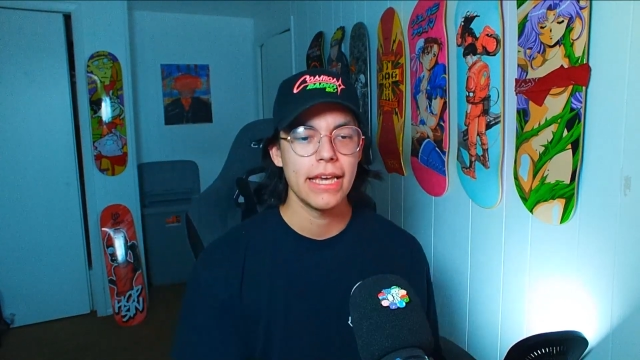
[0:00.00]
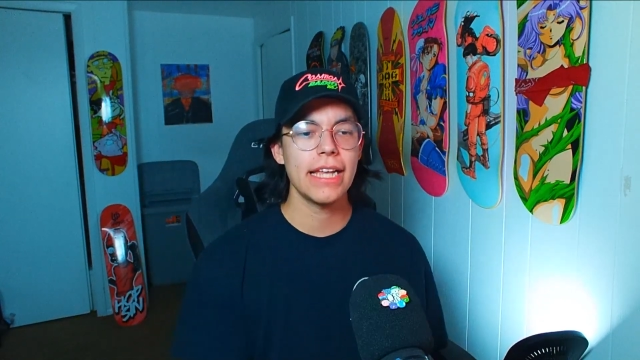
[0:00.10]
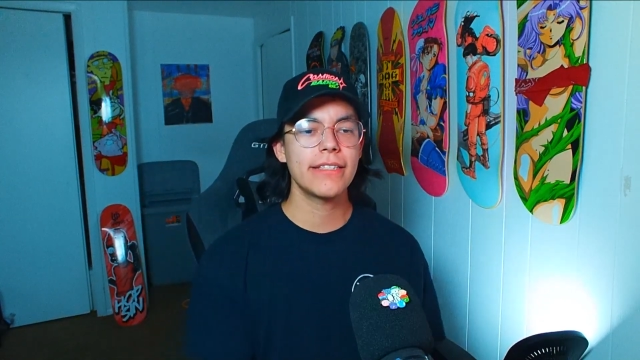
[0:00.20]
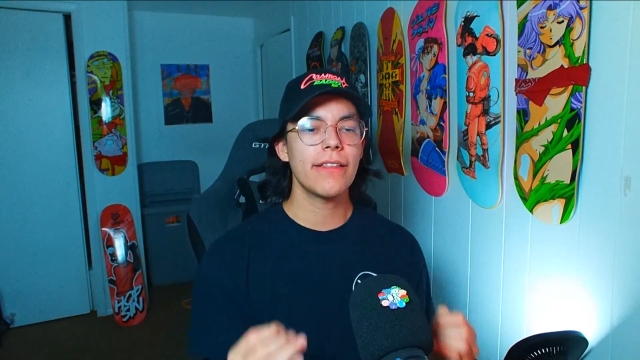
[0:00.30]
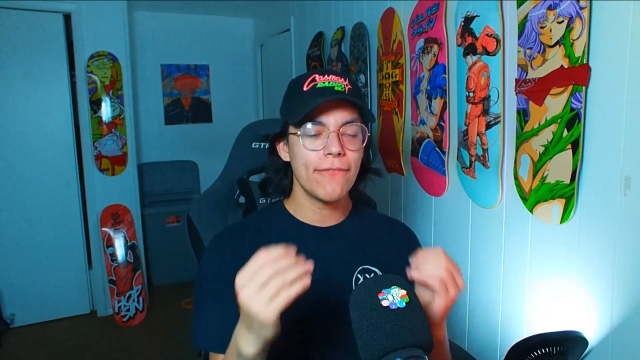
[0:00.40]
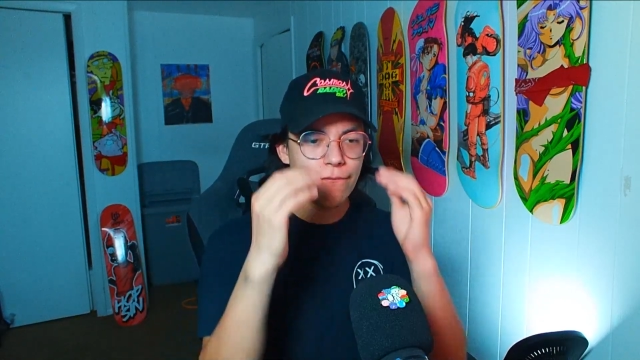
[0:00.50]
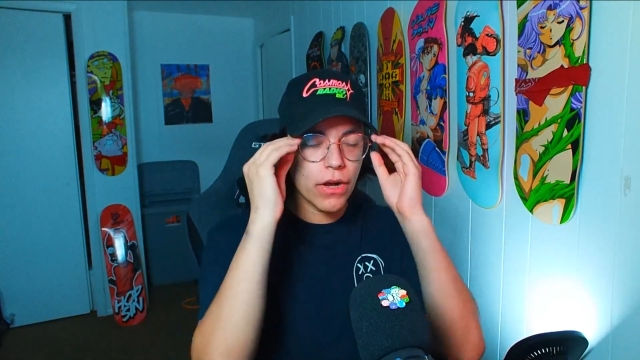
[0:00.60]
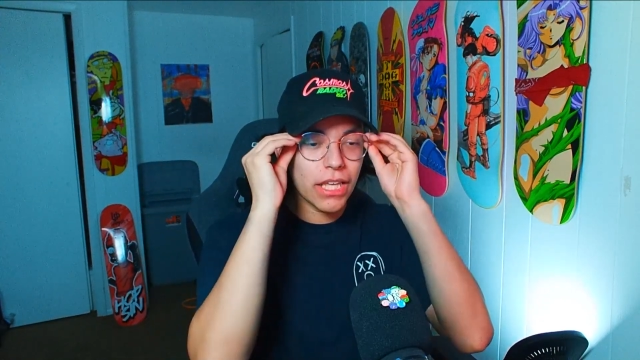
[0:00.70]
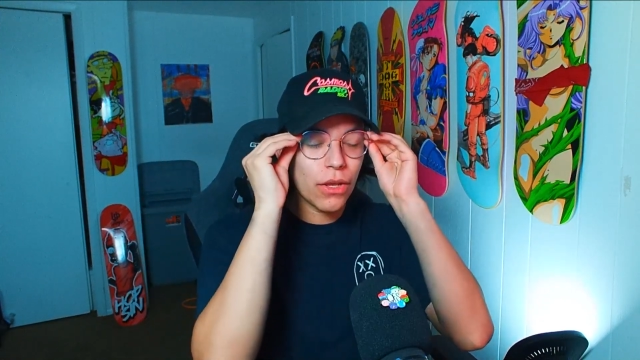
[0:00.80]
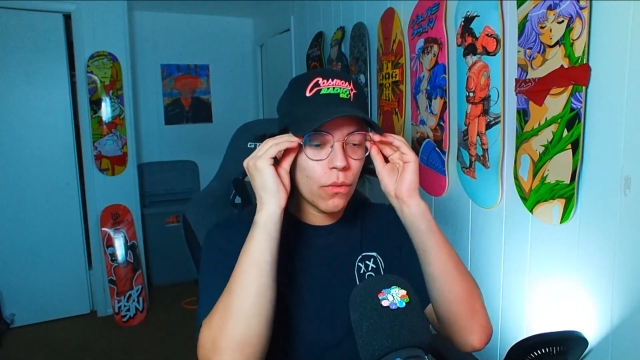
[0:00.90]
it's the
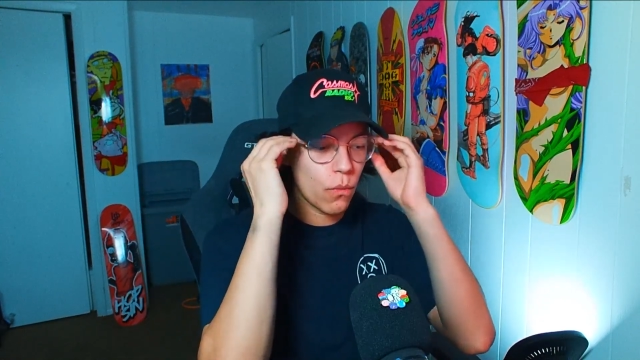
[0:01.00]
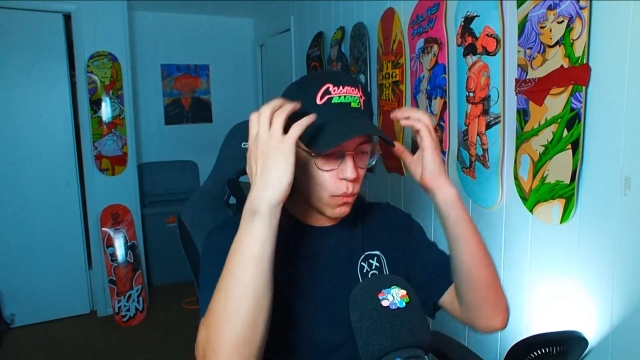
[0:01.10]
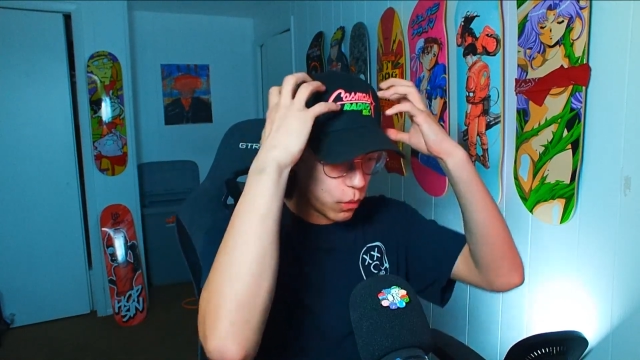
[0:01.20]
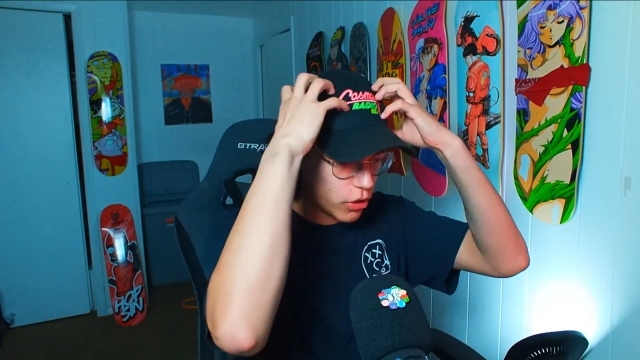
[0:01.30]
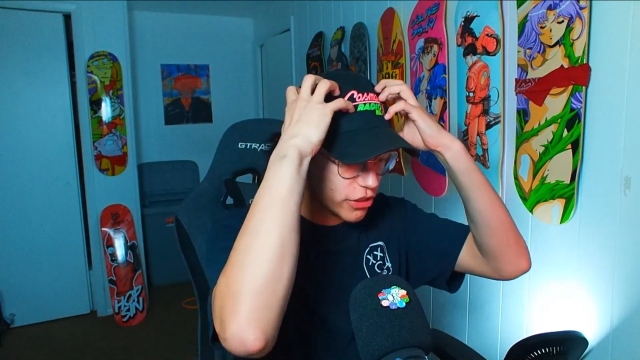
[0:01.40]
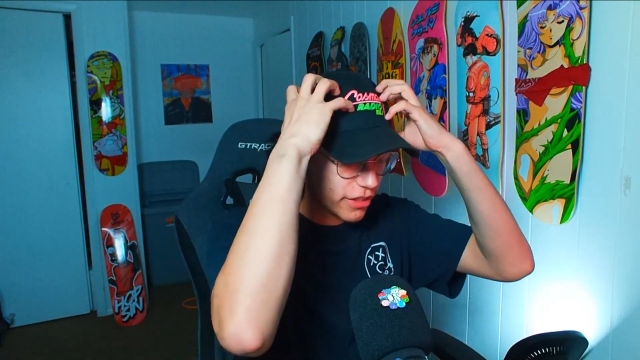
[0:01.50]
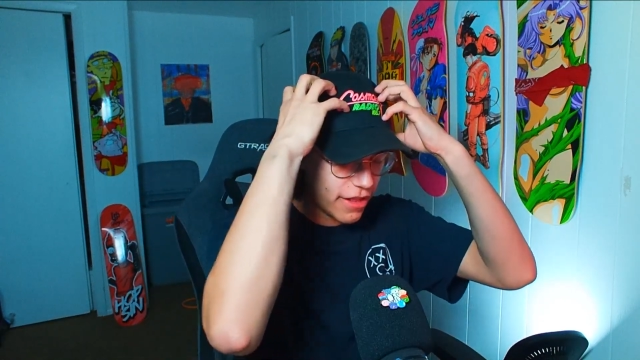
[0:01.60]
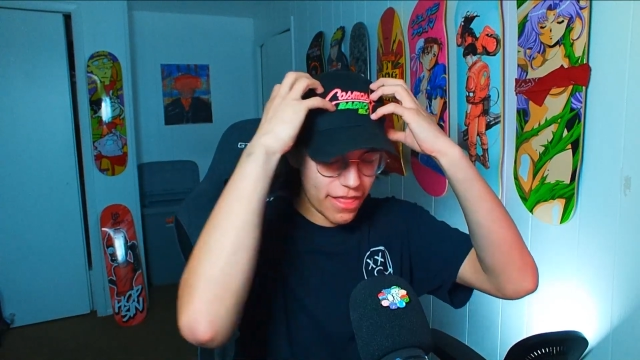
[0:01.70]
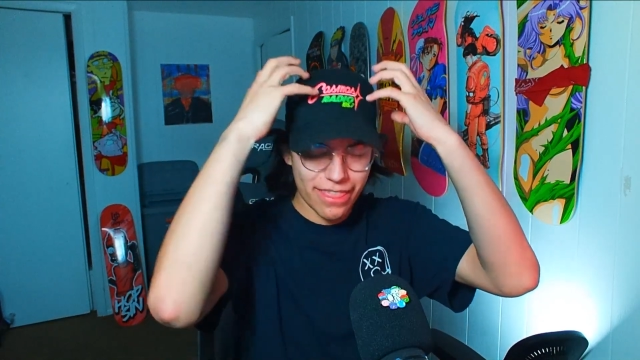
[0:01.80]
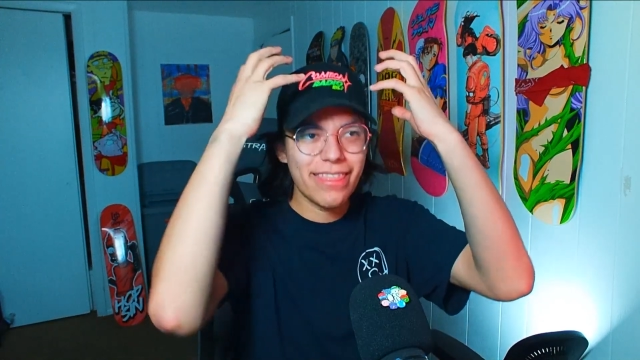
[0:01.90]
fucking worst
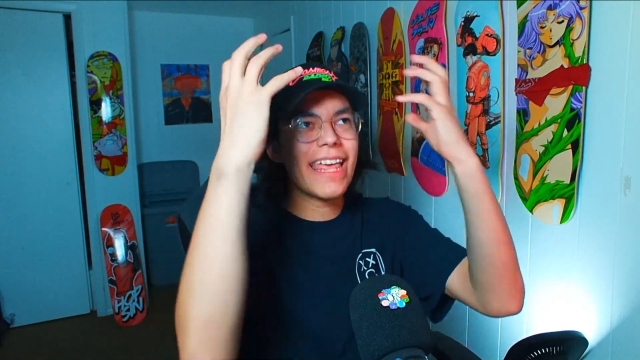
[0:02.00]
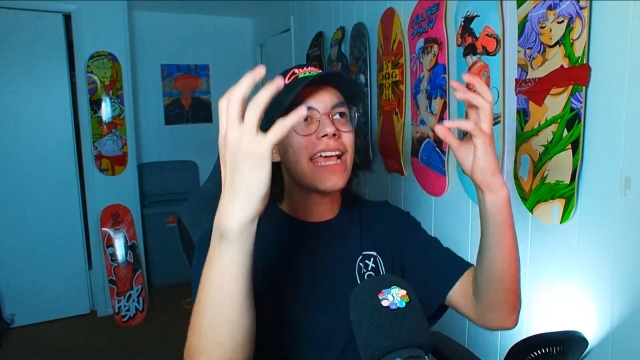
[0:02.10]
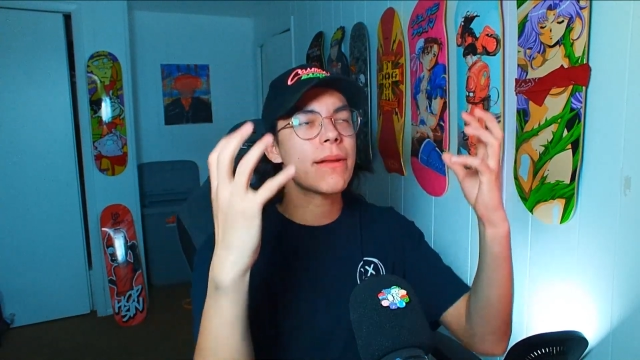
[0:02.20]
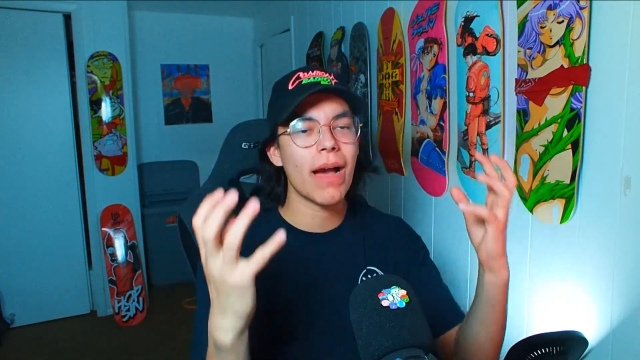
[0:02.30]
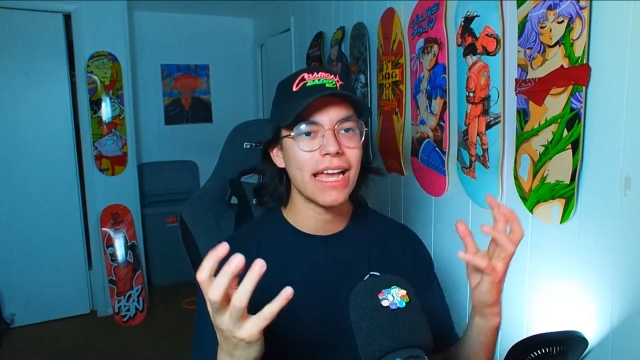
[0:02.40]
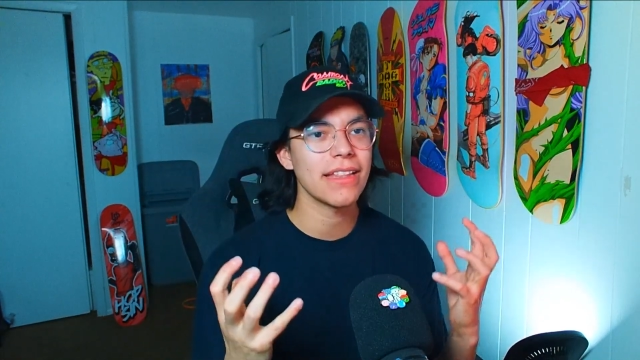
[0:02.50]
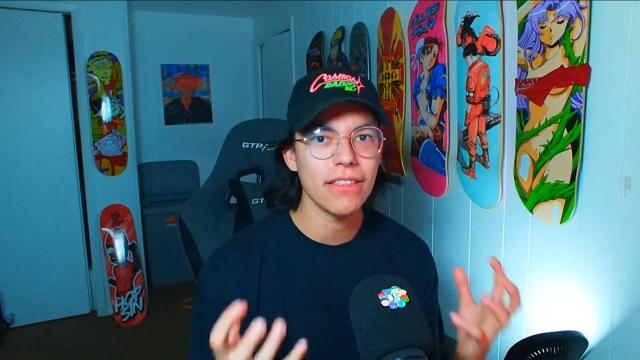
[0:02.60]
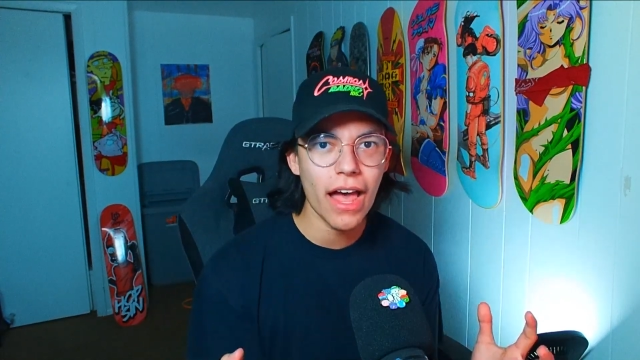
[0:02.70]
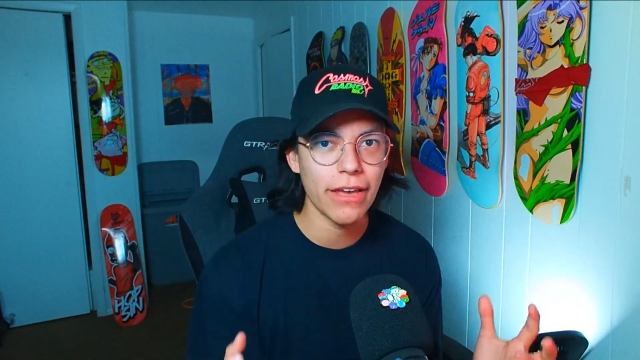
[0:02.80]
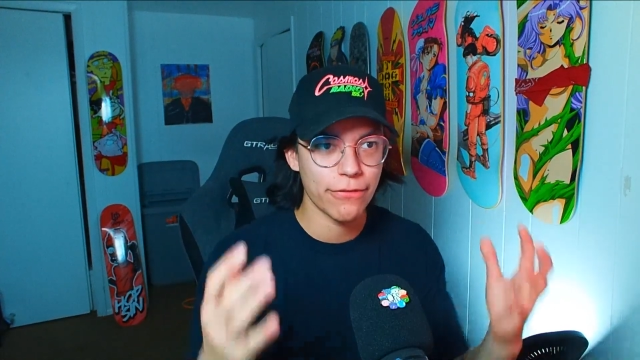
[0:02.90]
thing in my
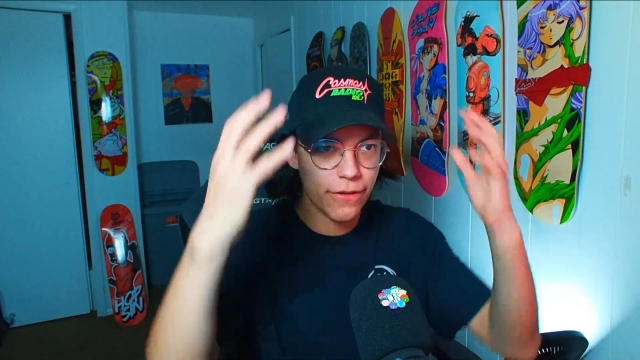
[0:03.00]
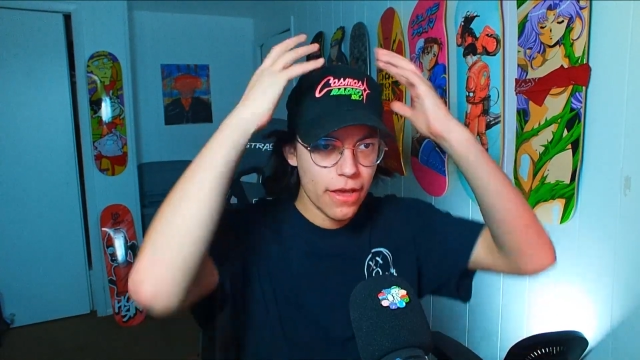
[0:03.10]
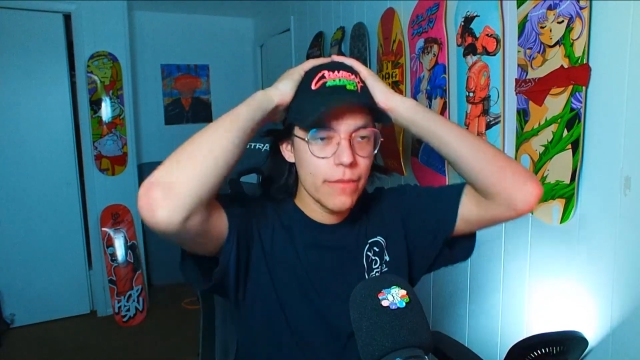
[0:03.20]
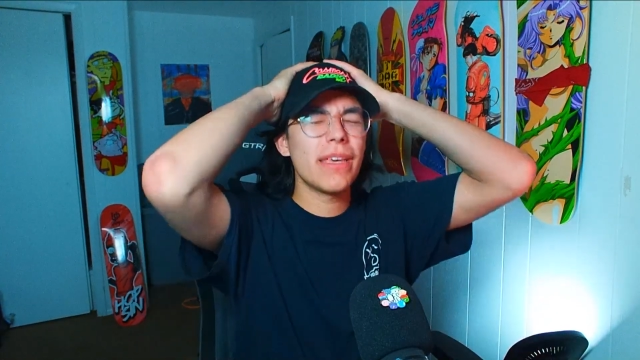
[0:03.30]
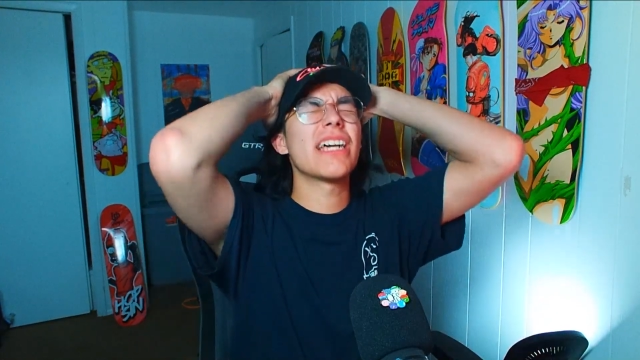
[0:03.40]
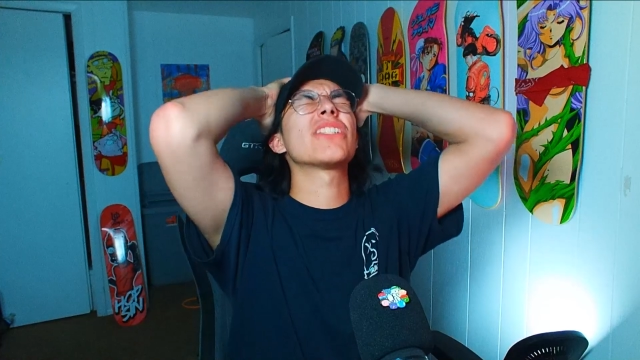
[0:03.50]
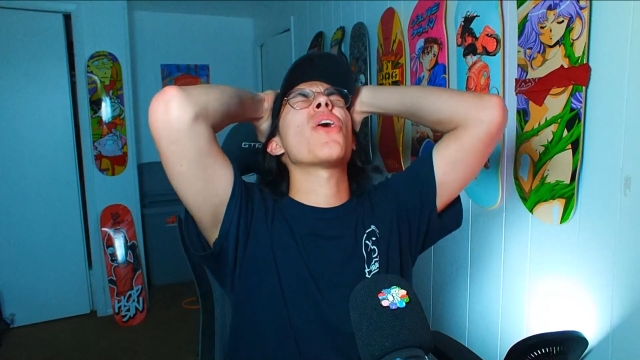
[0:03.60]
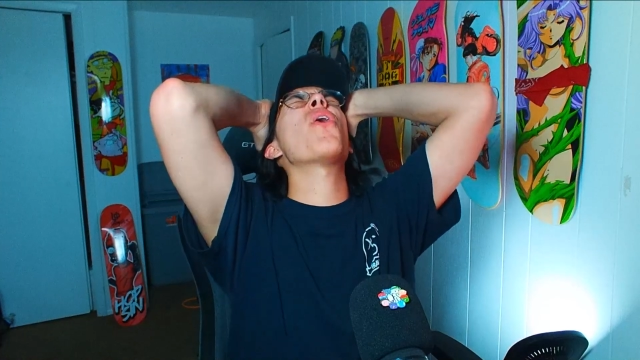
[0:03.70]
life because,